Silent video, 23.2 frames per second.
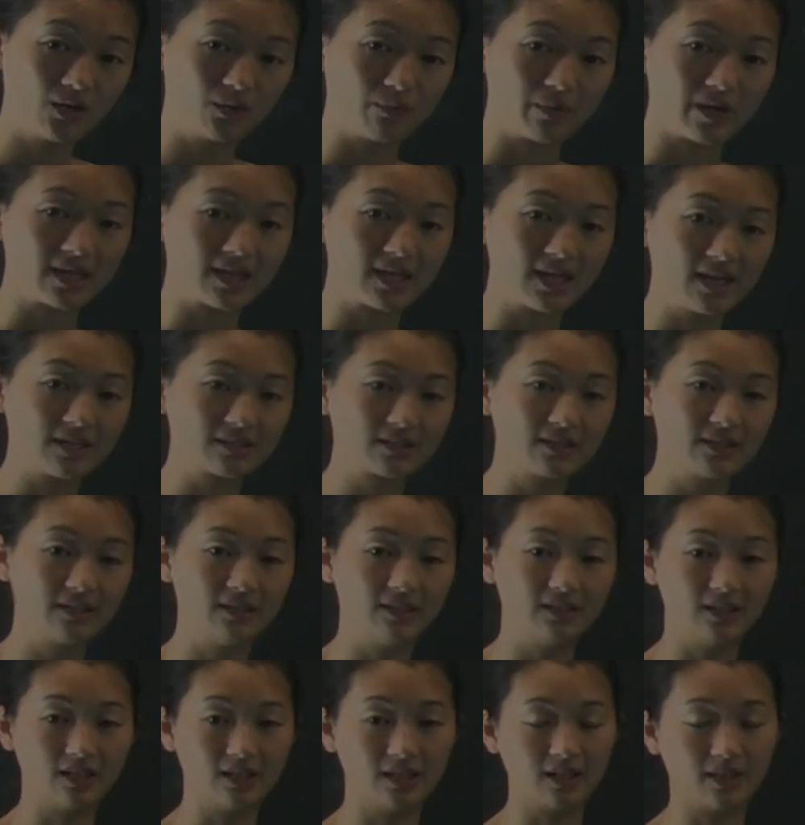We get
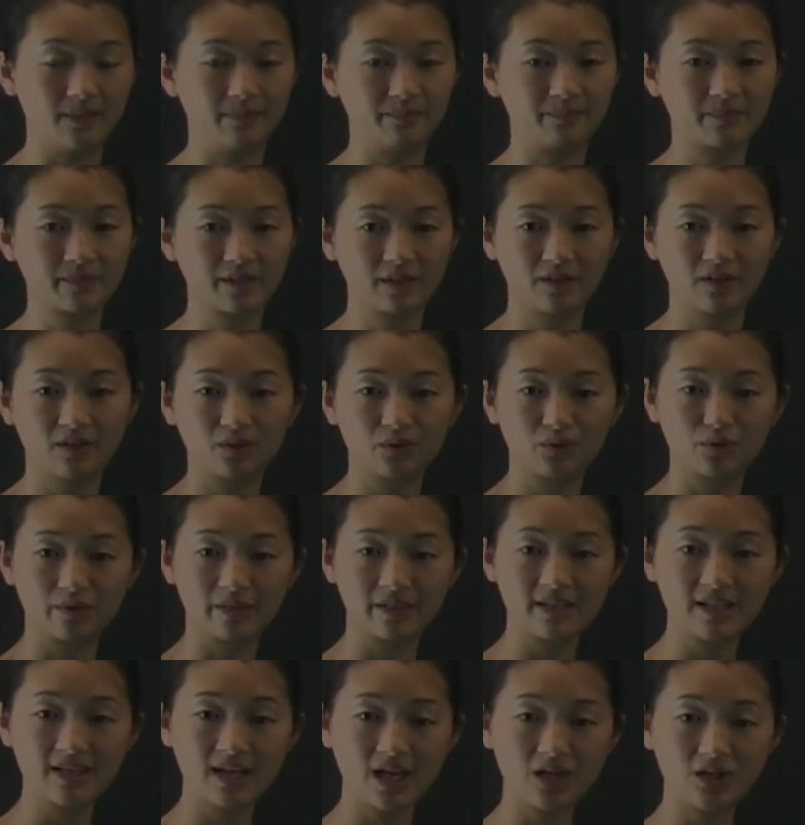
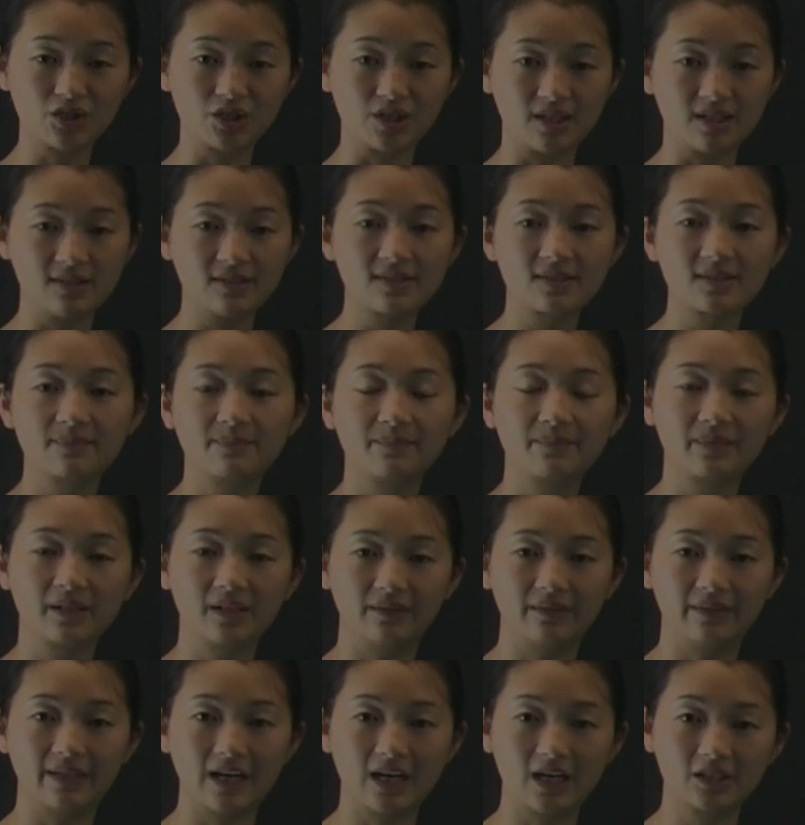28 genes
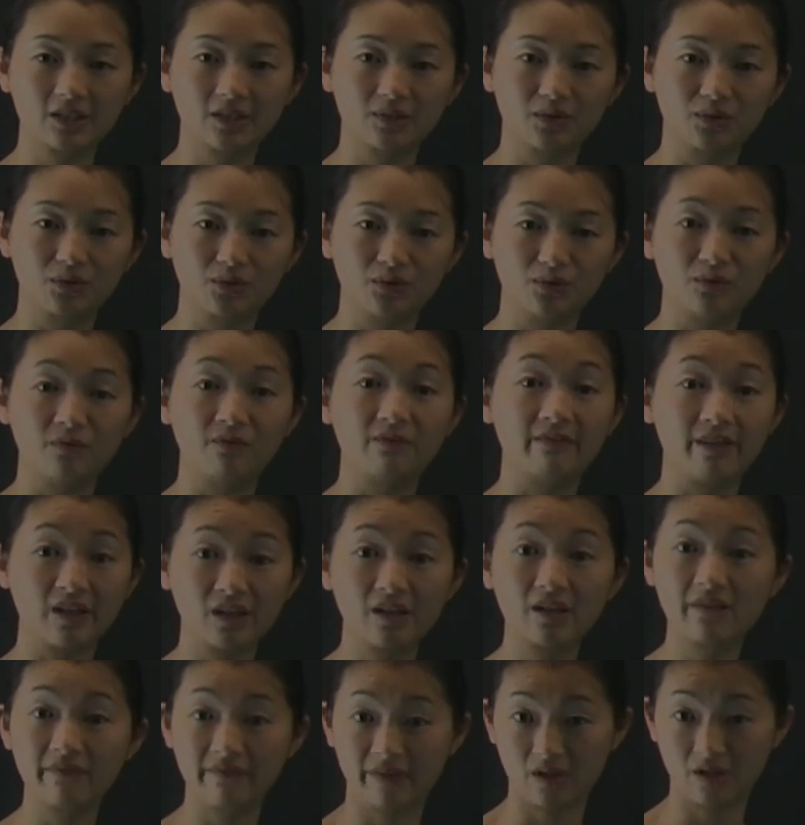that do
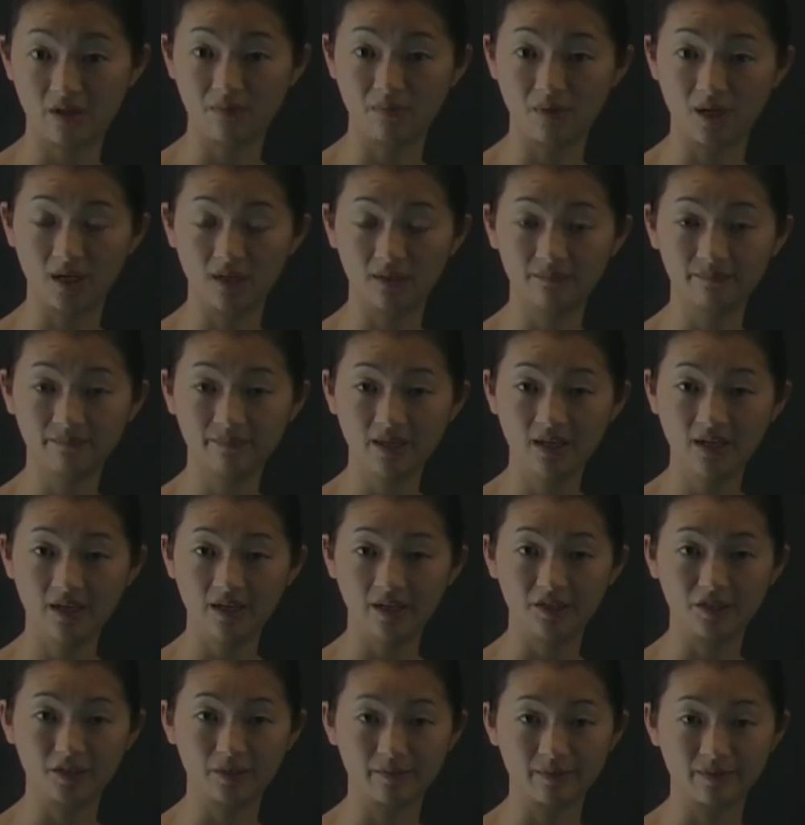very, very well
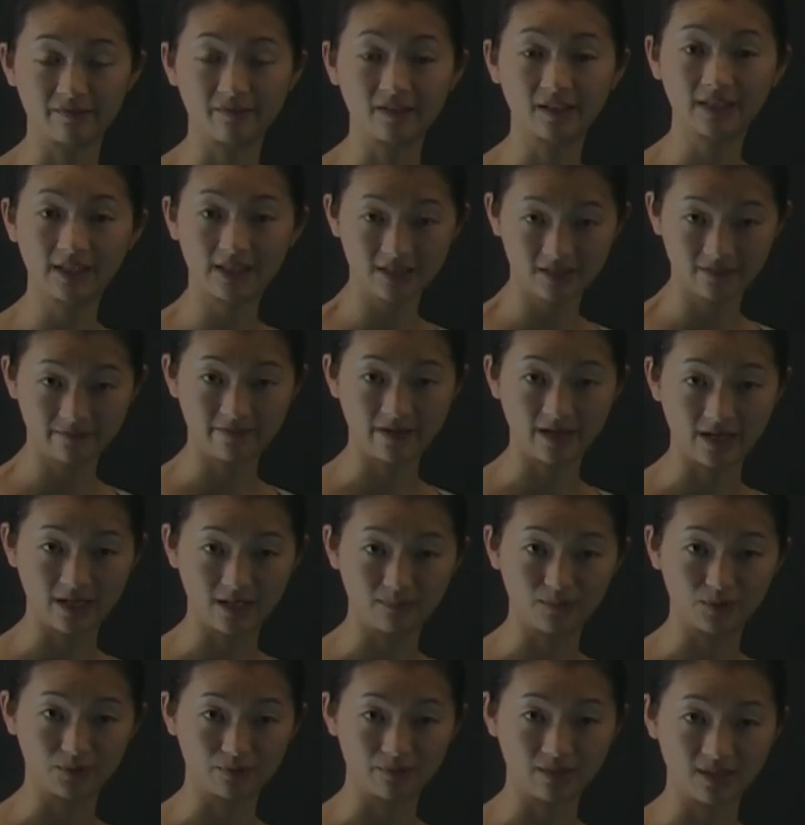in terms of classifying
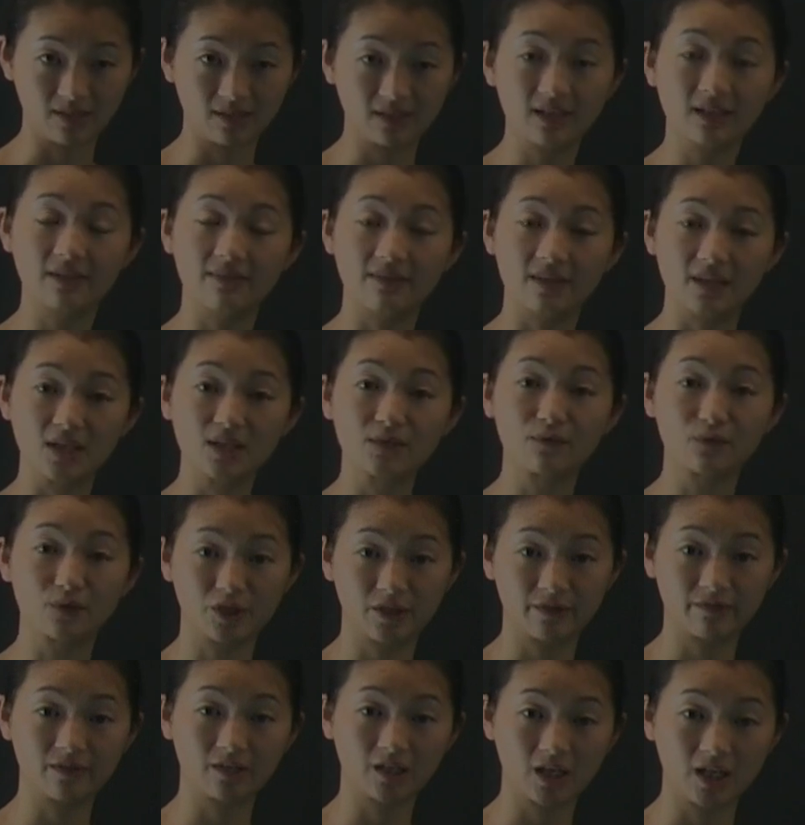between these 4
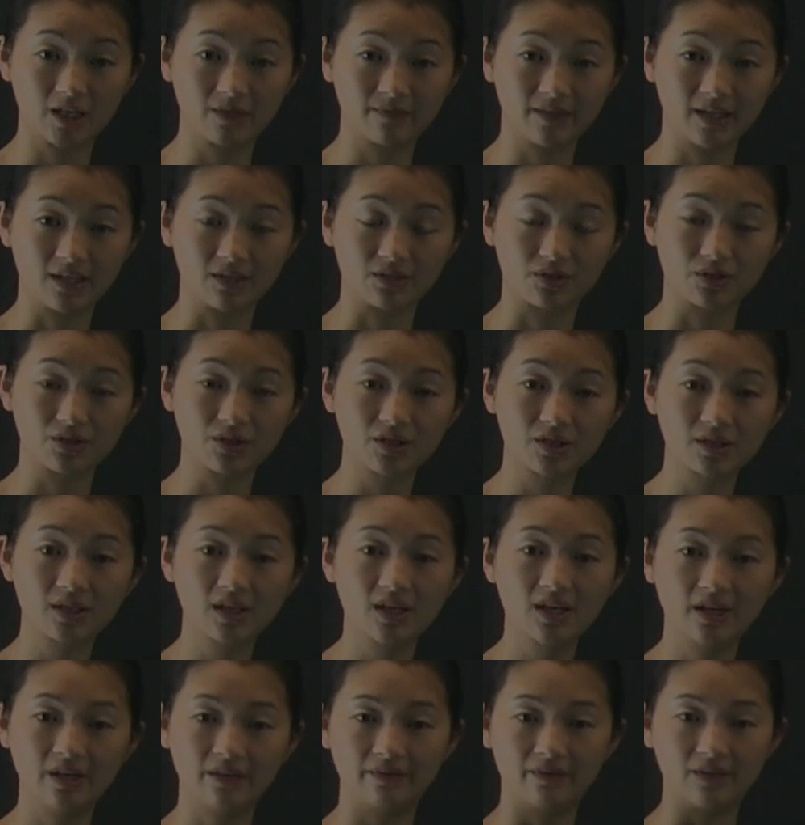different kinds of cancers.
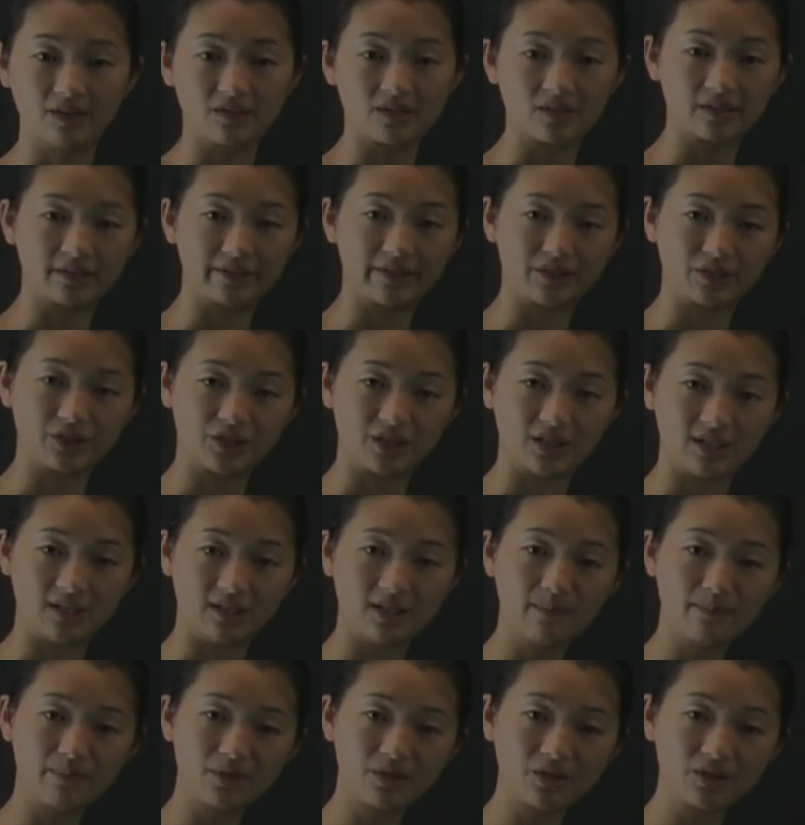These are their gene
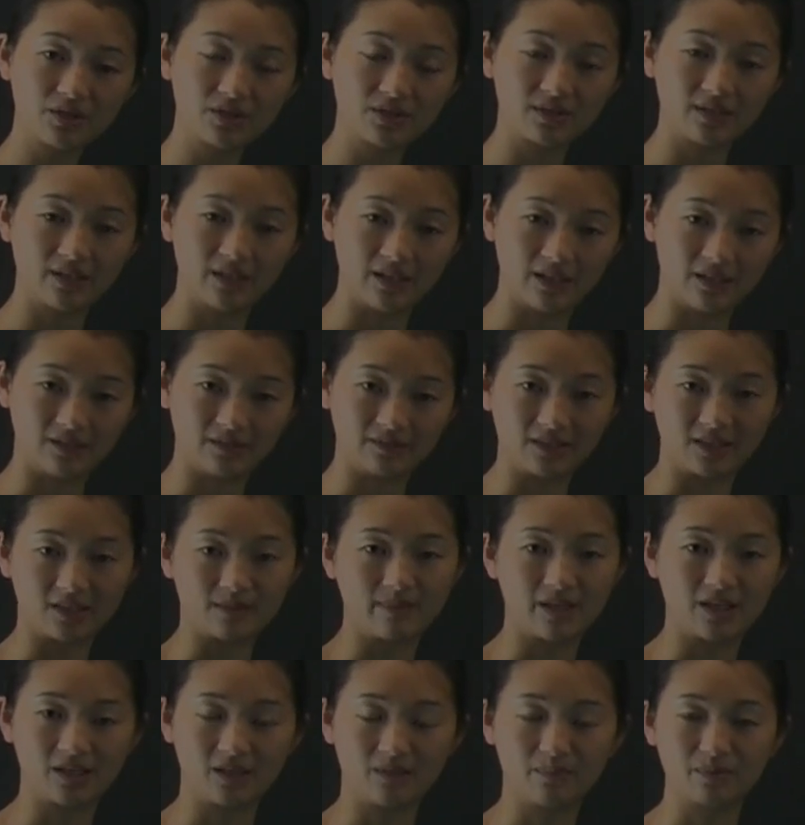numbers. Doesn't
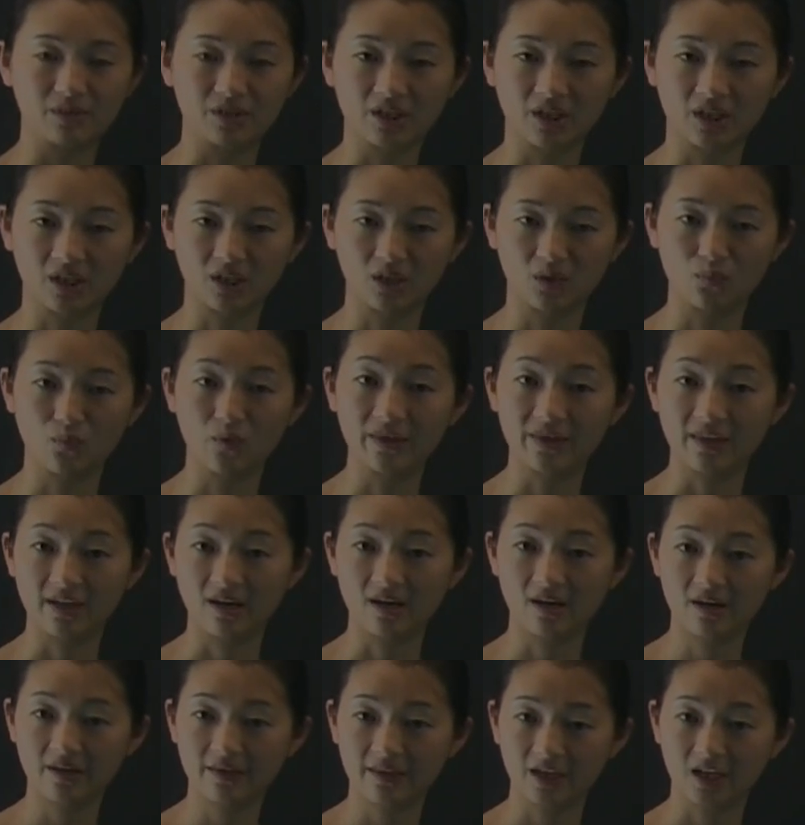matter in particular what they
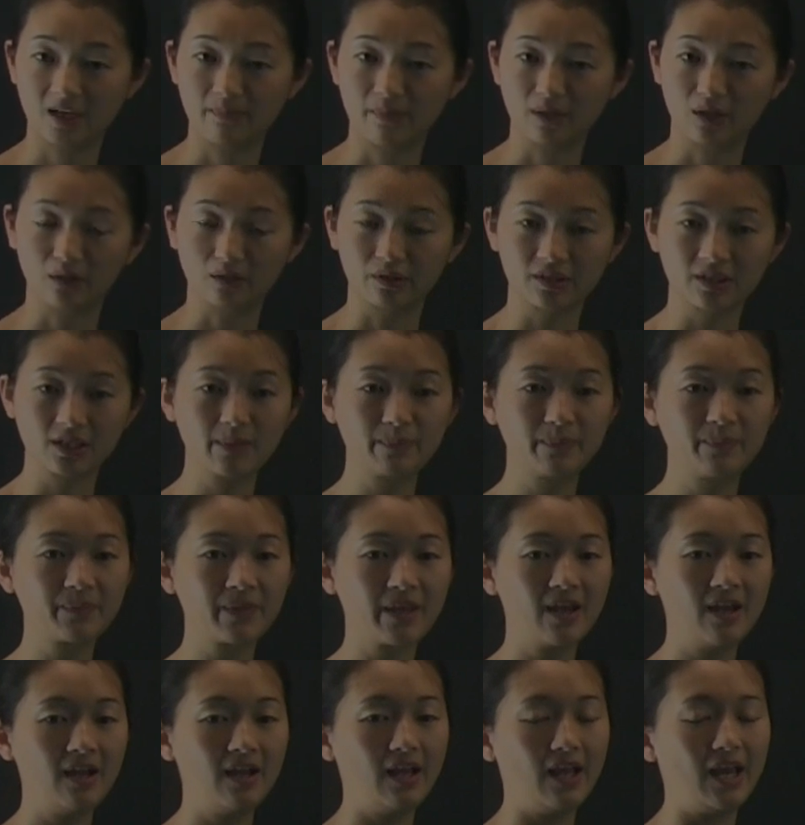are. They can be looked up.
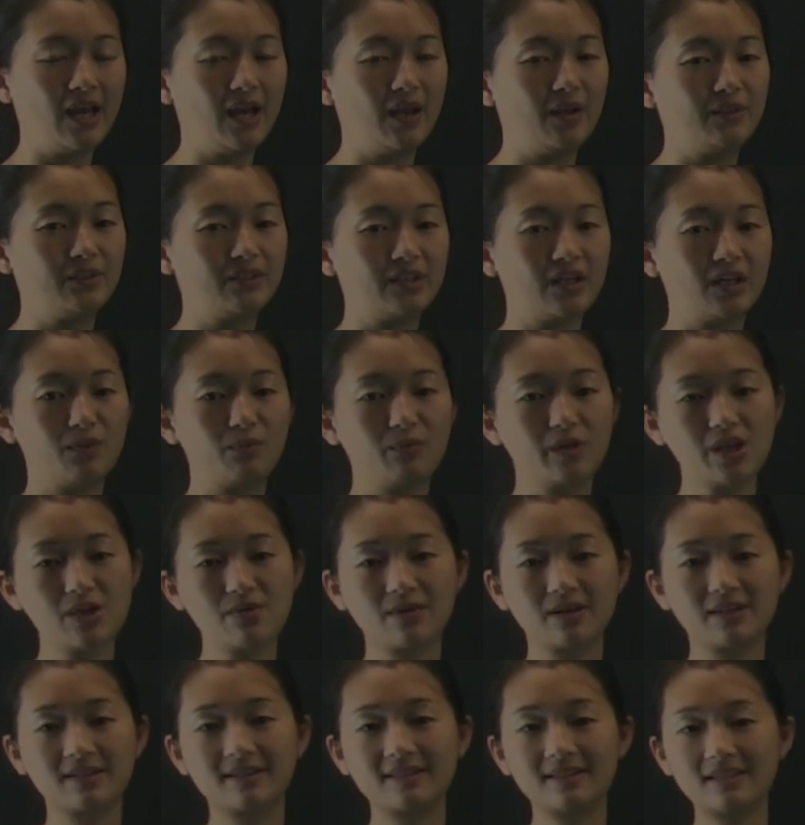And what you
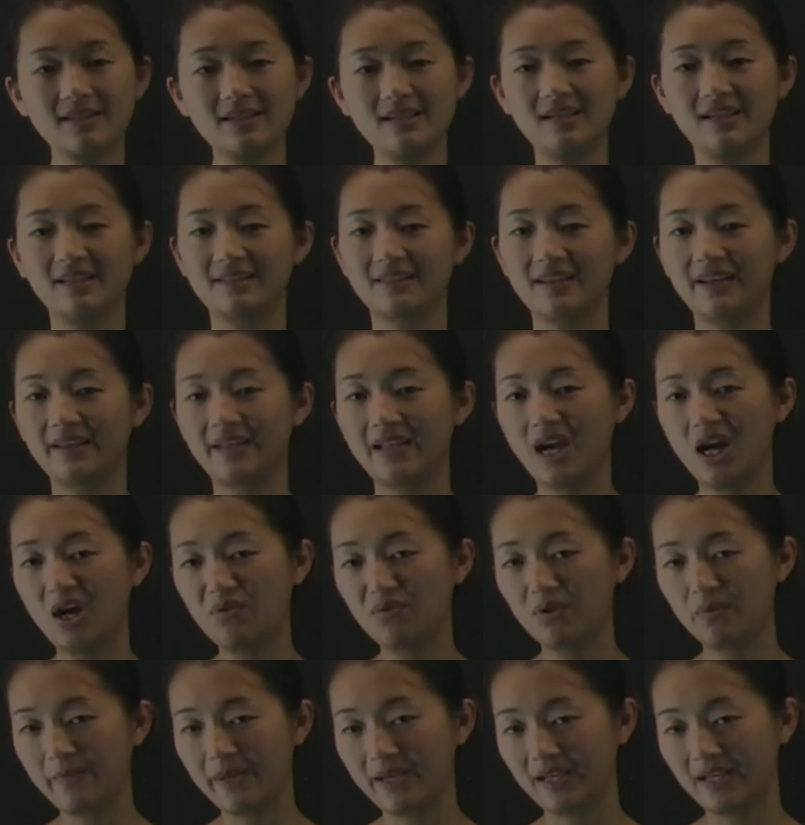can see is that now
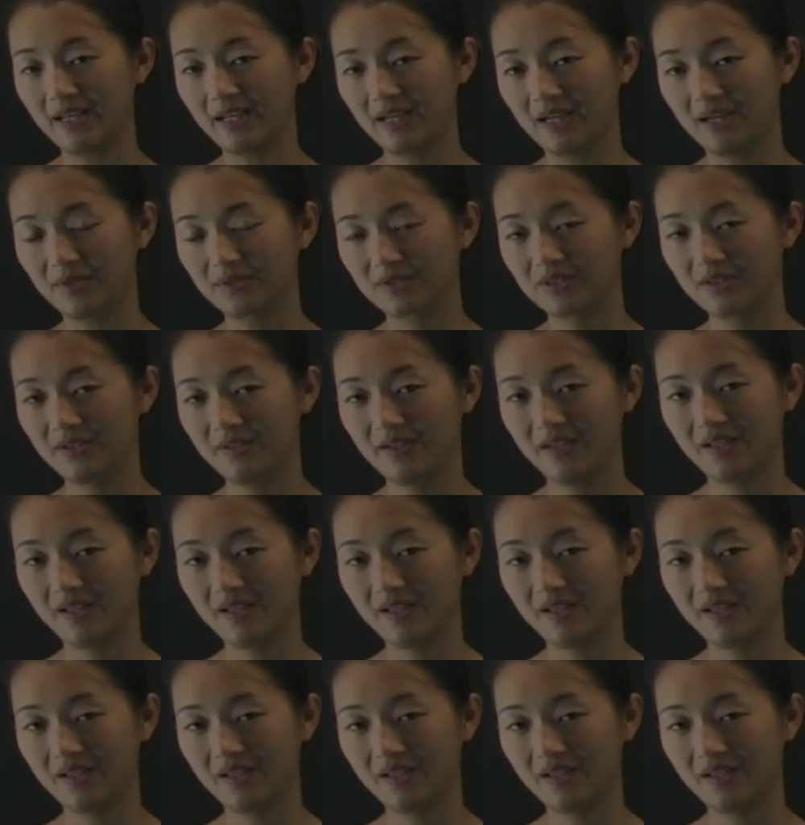we're picking out